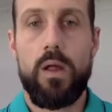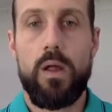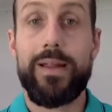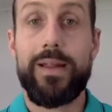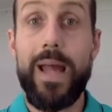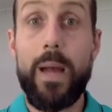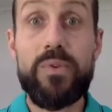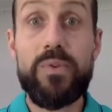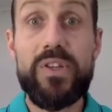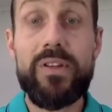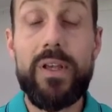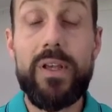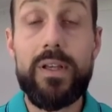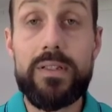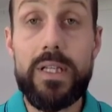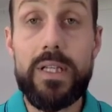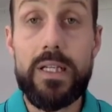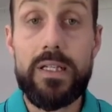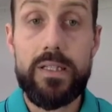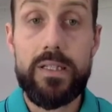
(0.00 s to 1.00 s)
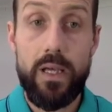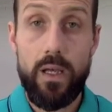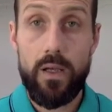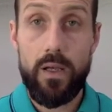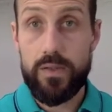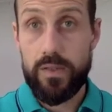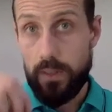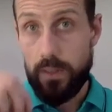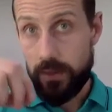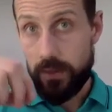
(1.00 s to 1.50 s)
Capture their
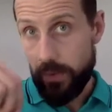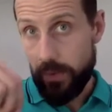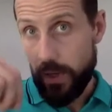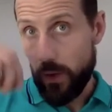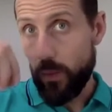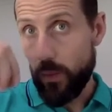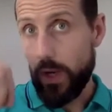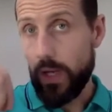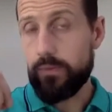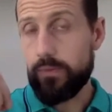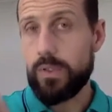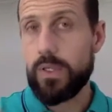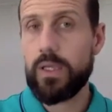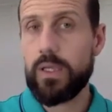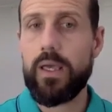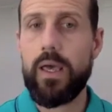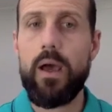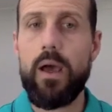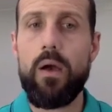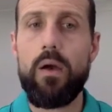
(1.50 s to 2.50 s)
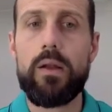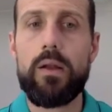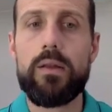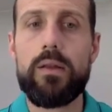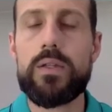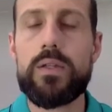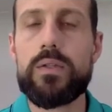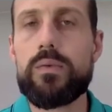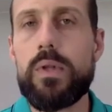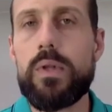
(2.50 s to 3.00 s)
details. So that's about waving a carrot, and
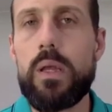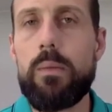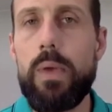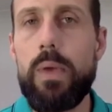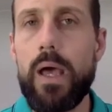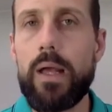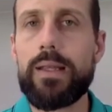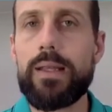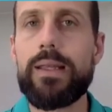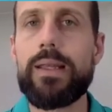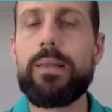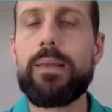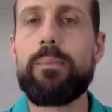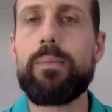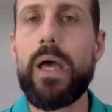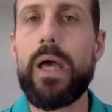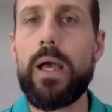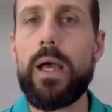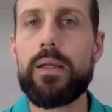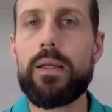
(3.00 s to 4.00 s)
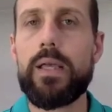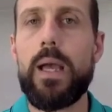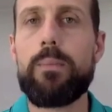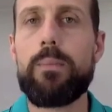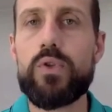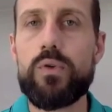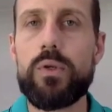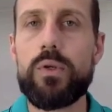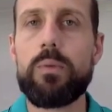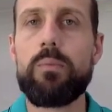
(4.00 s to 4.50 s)
that's really about
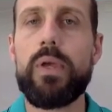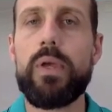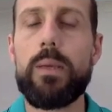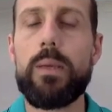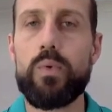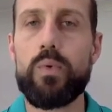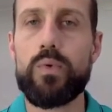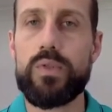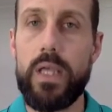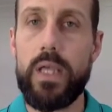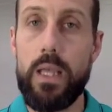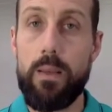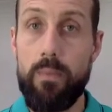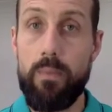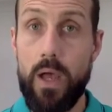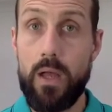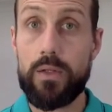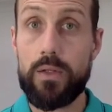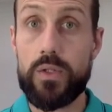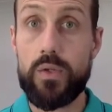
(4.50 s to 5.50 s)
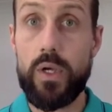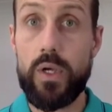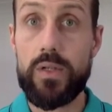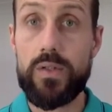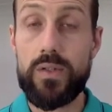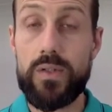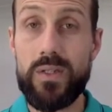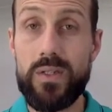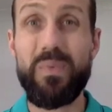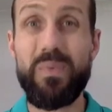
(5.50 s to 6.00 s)
capturing people's email
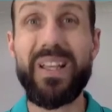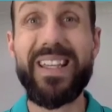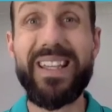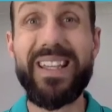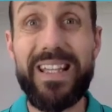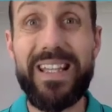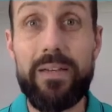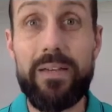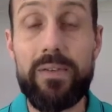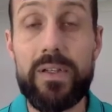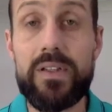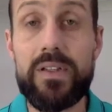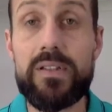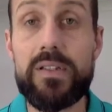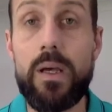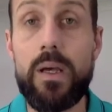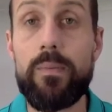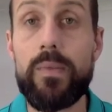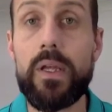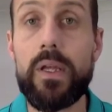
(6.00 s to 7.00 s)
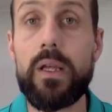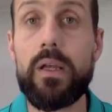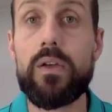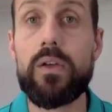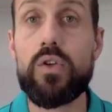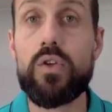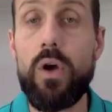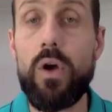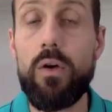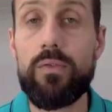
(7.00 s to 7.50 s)
addresses, but giving something
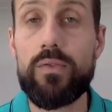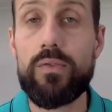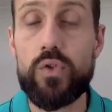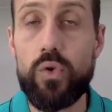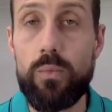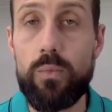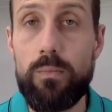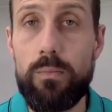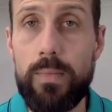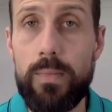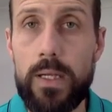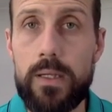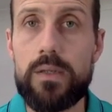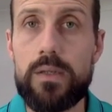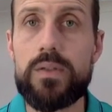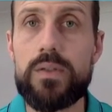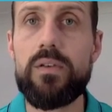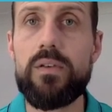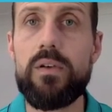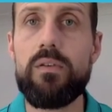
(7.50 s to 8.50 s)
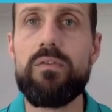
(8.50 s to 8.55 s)
of tremendous